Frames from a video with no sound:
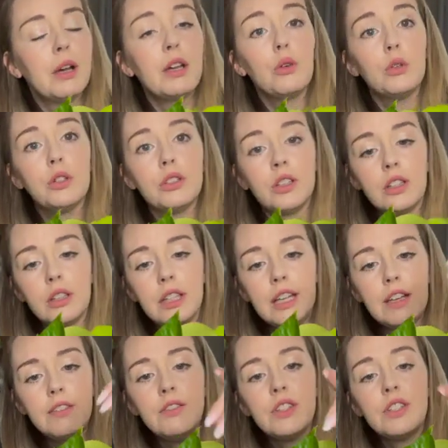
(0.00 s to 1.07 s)
older
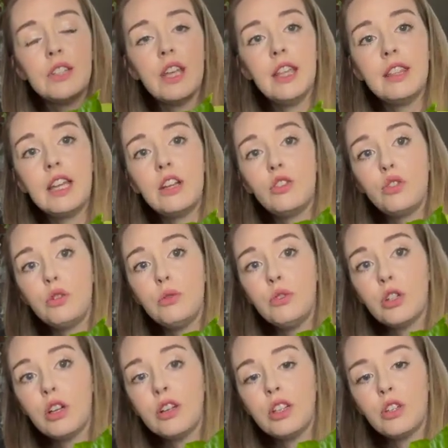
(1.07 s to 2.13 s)
leaves. They do
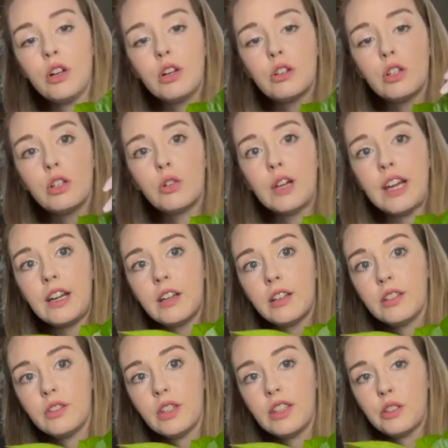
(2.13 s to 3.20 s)
turn a darker green.
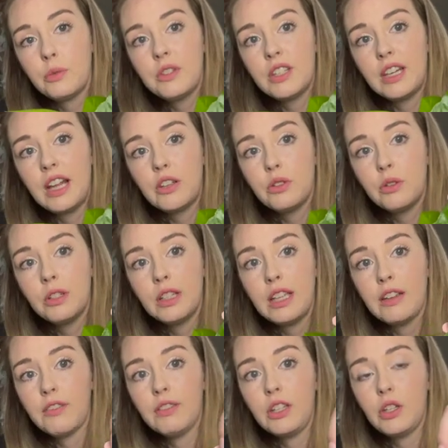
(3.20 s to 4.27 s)
So this one's a nice old
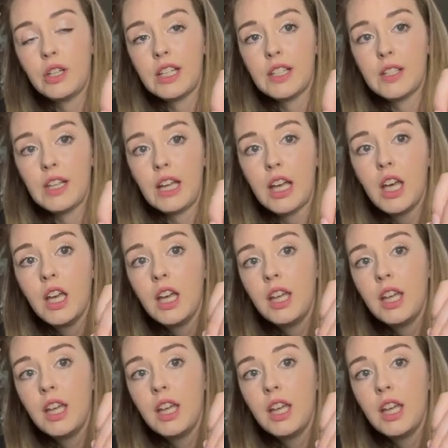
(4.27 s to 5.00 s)
leaf that you can see.